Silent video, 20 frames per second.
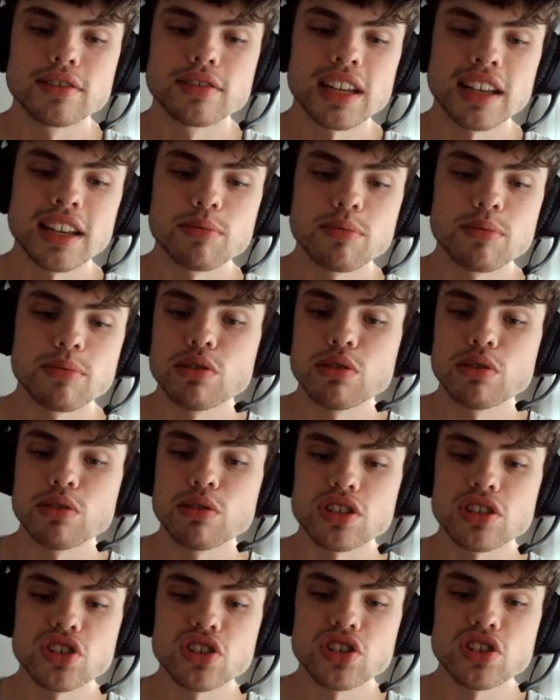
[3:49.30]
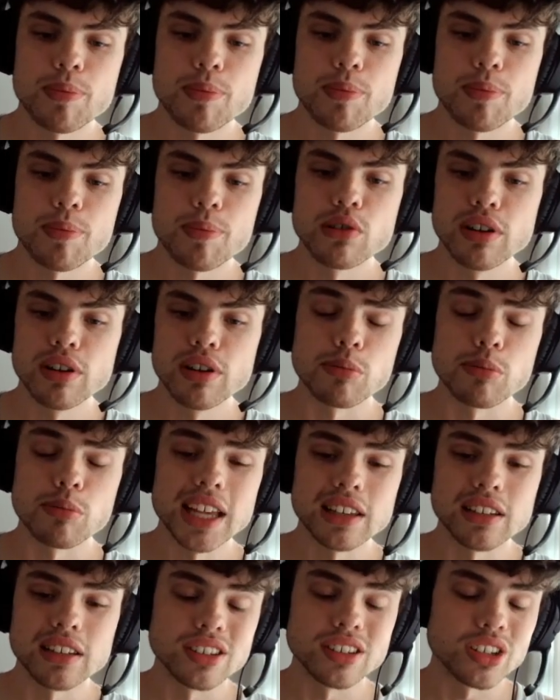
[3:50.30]
It can be used to stop a unit from
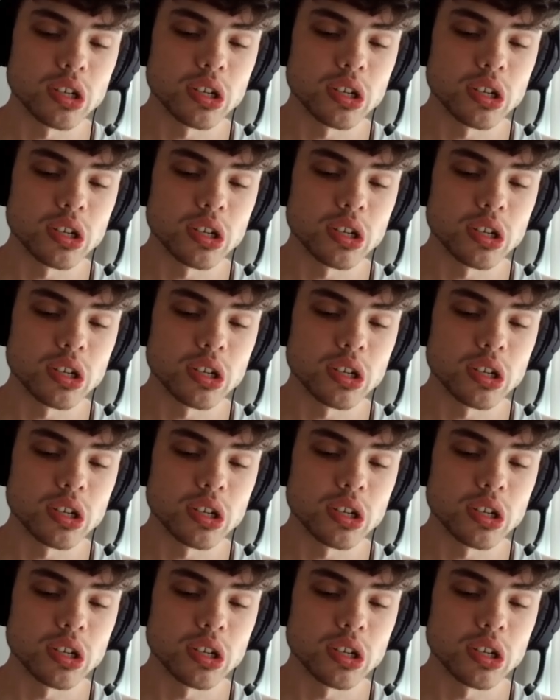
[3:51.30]
killing